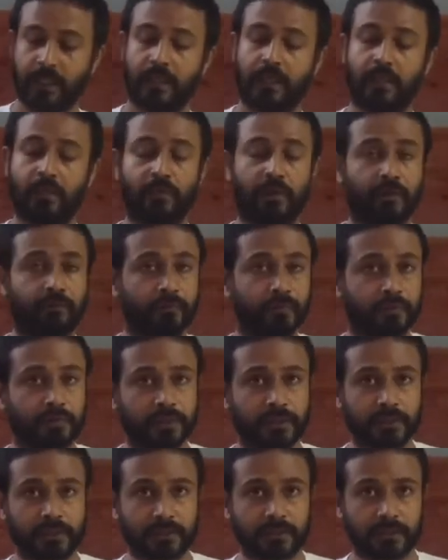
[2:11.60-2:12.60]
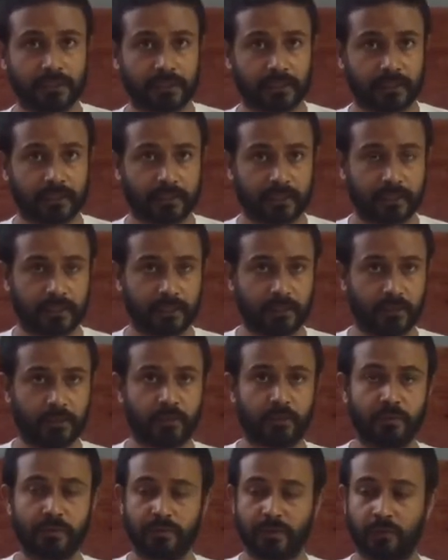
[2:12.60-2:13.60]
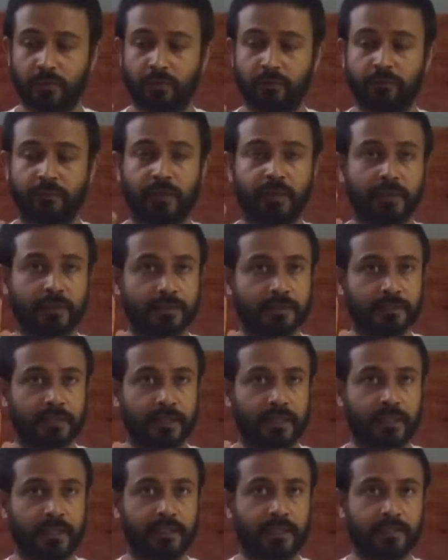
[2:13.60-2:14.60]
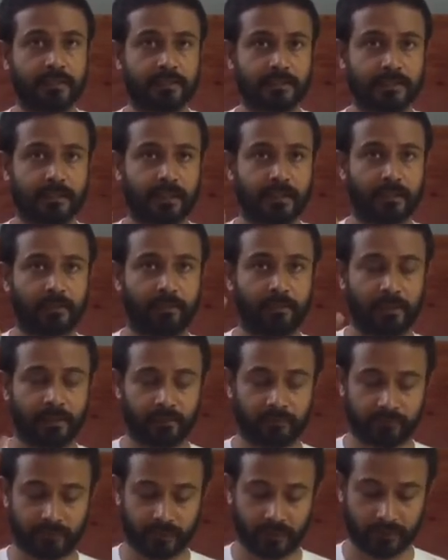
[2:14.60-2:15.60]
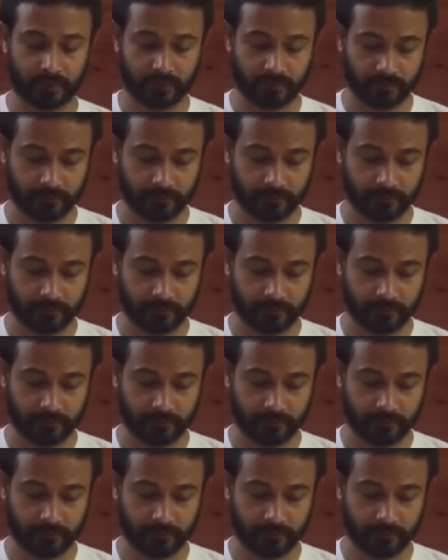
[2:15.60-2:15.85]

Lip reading: You have to just use the two fingers, the index and the middle finger,